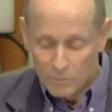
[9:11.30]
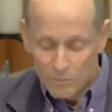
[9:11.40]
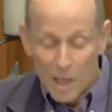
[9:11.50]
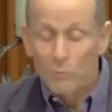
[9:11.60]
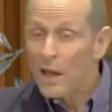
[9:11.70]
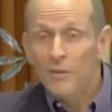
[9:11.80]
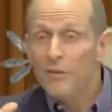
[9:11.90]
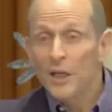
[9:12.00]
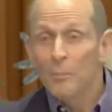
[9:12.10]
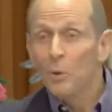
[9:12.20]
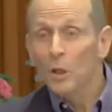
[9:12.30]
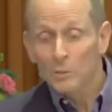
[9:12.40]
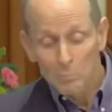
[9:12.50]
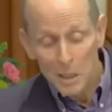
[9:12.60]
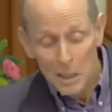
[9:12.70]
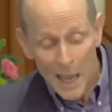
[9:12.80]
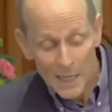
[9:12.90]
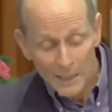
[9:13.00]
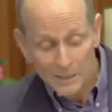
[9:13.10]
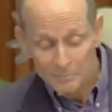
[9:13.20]
And rather than a burden being
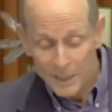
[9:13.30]
added,